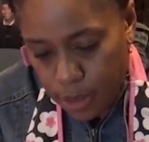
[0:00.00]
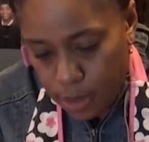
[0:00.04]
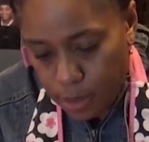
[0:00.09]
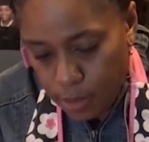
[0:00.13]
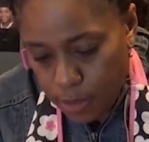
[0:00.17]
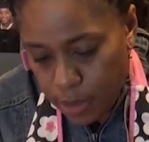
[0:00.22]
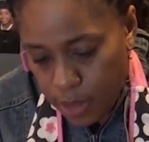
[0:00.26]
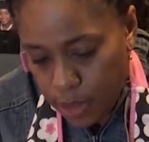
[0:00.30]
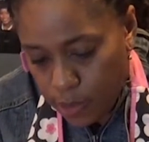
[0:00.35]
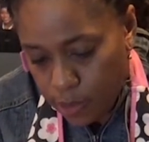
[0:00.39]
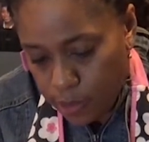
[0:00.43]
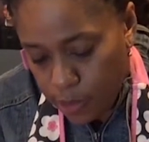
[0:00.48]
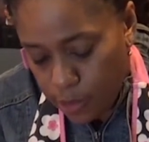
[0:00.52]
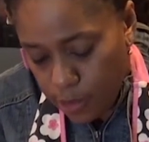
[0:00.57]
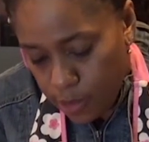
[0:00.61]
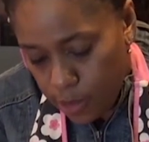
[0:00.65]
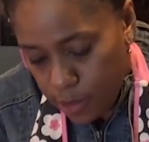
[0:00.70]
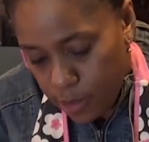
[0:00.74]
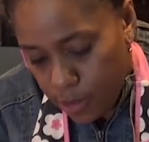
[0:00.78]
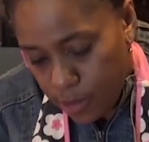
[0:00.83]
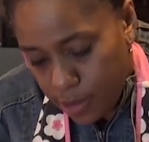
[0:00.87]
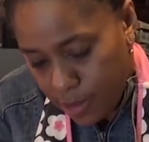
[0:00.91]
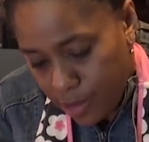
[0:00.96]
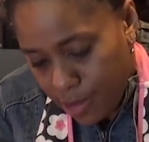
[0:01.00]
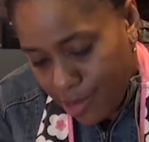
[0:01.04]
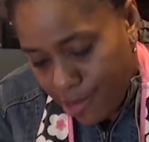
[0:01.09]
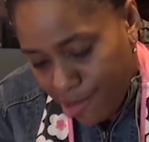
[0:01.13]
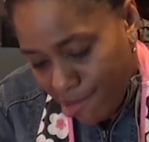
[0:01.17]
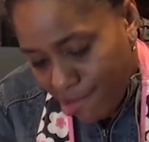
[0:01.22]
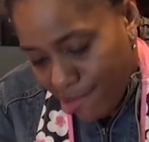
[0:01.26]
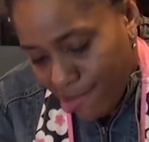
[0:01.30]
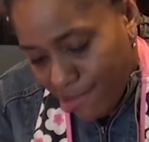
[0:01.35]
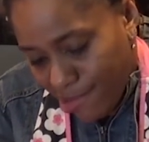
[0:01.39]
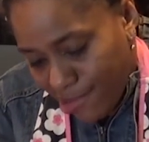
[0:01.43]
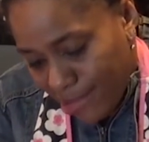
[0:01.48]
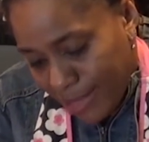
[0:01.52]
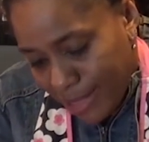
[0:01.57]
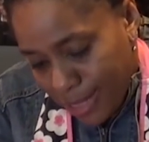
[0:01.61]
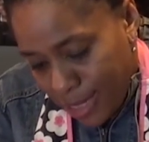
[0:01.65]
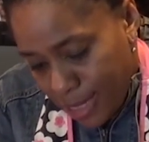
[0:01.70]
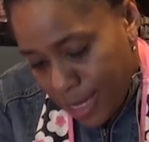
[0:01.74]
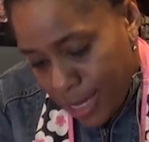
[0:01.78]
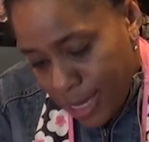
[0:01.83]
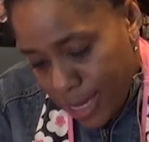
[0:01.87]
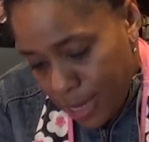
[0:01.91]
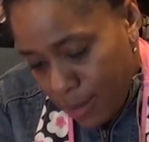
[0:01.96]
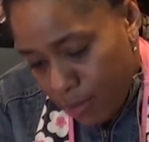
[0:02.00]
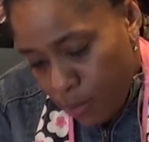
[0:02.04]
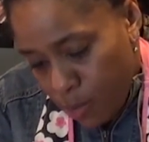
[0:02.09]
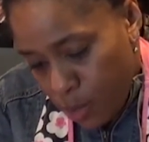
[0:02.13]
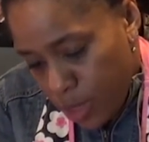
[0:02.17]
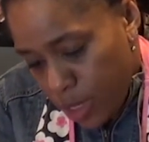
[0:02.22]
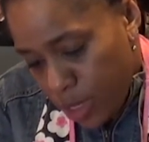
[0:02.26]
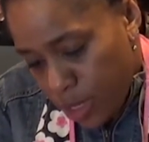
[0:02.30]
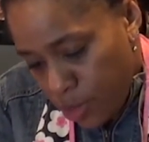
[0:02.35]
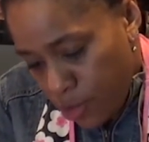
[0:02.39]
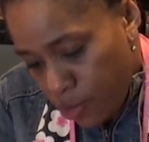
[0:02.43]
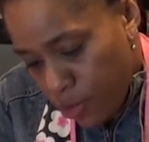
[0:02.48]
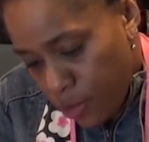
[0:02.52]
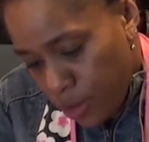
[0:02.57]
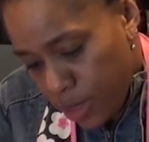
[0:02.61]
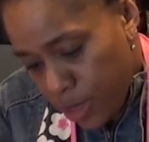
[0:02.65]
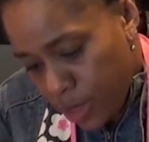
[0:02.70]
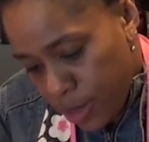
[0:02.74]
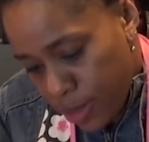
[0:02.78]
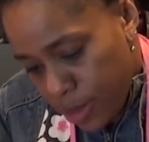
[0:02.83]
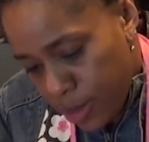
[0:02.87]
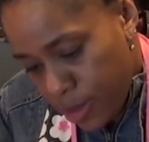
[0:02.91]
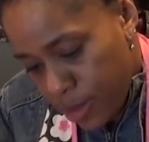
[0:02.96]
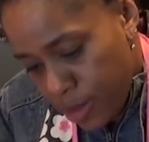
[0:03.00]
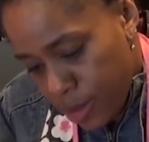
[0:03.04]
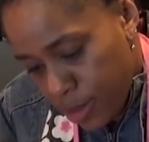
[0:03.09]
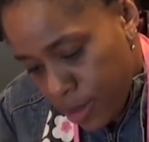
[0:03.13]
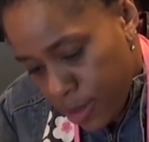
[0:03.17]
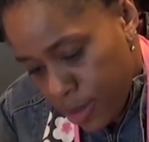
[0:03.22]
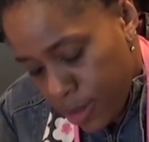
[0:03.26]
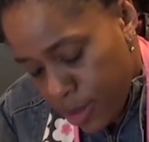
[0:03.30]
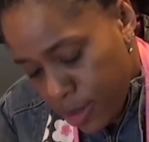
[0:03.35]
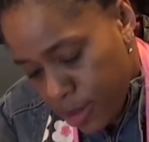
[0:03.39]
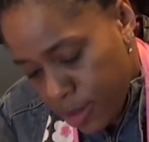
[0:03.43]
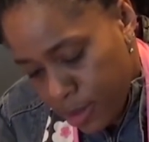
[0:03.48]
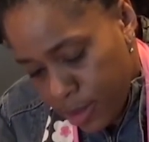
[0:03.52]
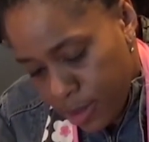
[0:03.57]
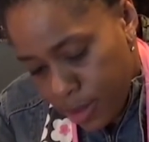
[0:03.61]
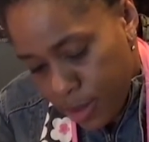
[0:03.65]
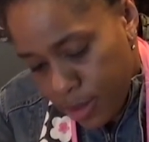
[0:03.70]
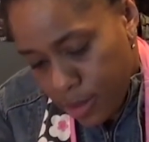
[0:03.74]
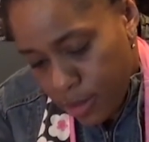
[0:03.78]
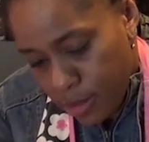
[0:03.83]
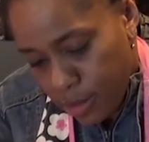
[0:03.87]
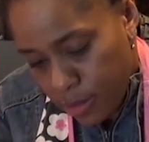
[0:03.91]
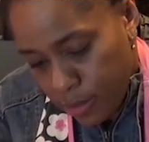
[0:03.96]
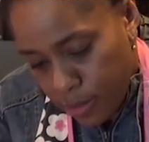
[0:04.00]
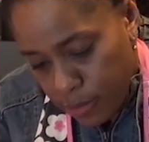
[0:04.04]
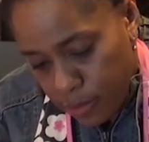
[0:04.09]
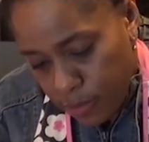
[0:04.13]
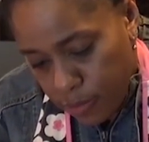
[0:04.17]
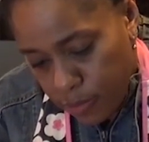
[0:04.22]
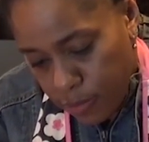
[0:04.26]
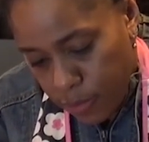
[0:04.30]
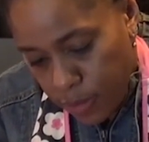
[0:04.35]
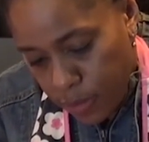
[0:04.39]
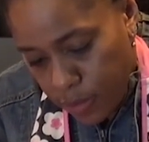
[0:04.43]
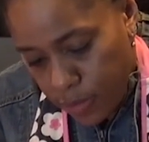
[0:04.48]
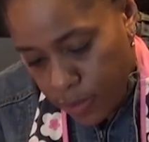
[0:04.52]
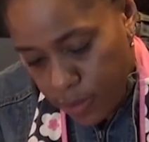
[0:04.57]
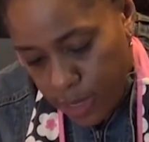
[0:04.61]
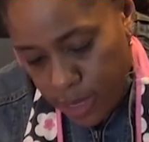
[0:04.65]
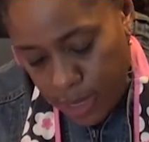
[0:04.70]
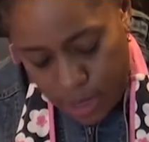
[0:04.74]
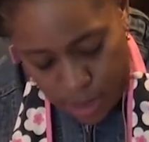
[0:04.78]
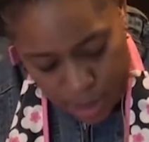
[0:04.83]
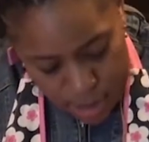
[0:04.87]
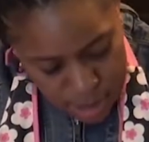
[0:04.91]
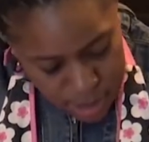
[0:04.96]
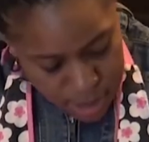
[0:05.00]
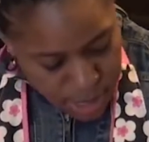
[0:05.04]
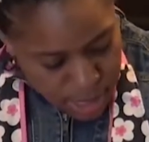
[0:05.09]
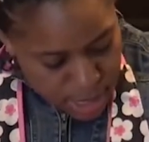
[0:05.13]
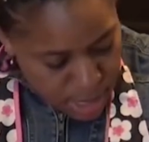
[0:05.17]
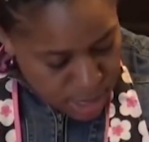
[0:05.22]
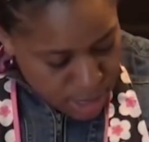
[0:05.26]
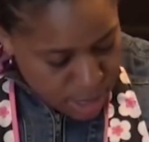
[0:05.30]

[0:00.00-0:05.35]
Get a little piece of lime wedge on there from the side of the